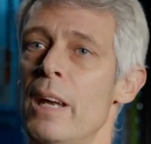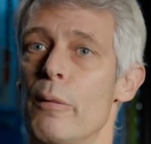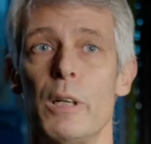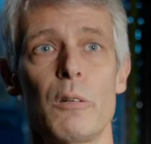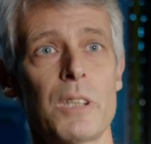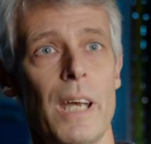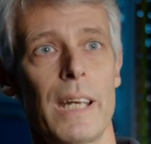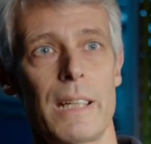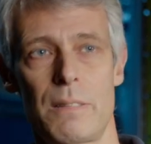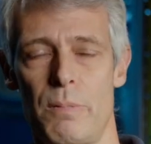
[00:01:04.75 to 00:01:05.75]
We also
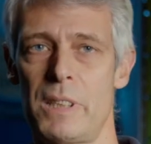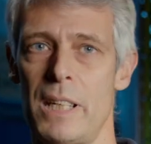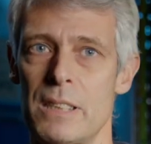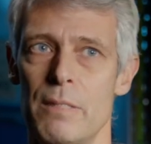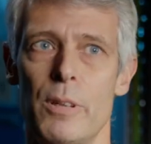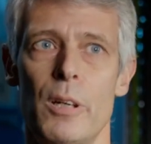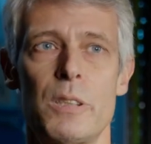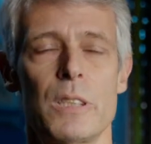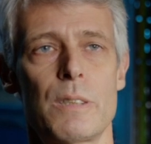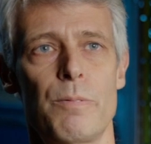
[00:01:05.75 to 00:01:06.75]
had test
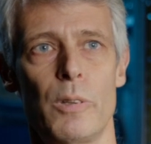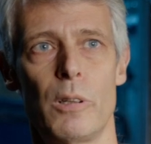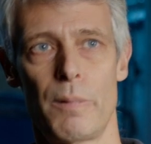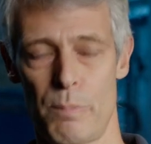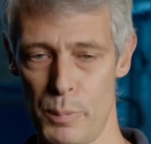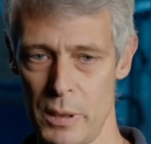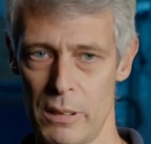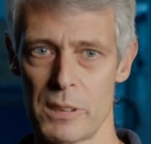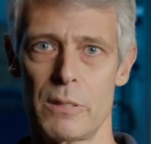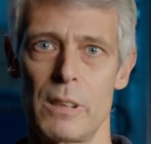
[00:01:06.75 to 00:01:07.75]
inverters for putting
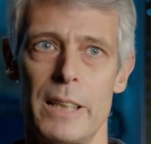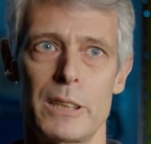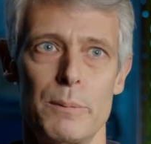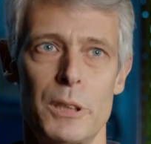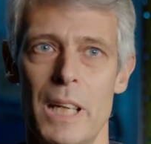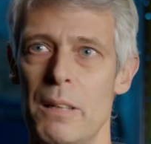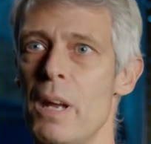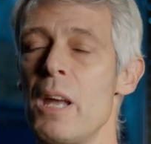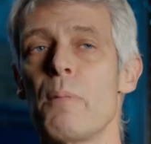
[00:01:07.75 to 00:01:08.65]
onto an electric machine,